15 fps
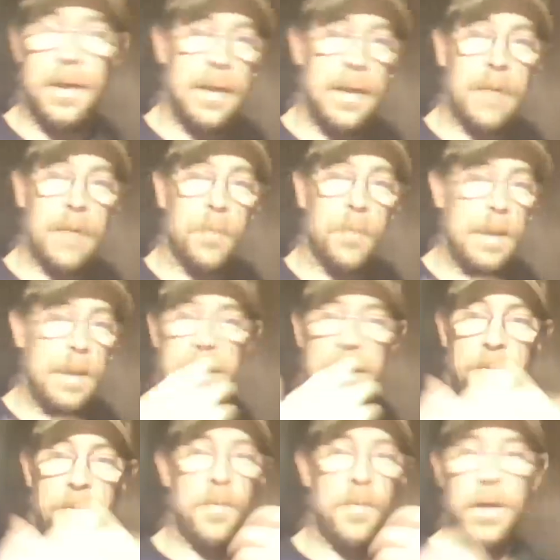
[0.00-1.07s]
That's going to be a
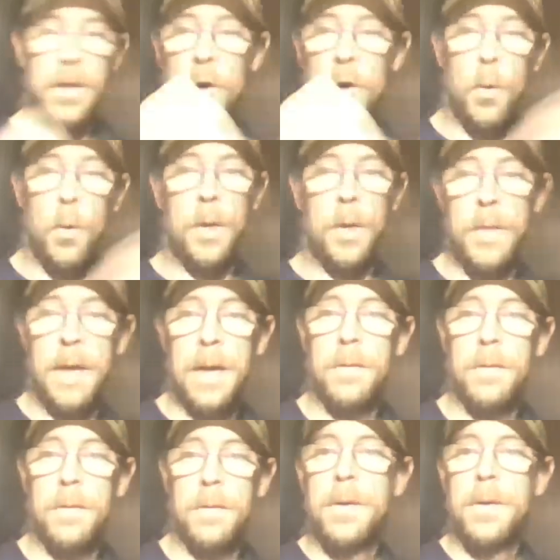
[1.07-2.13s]
different thing all the way around.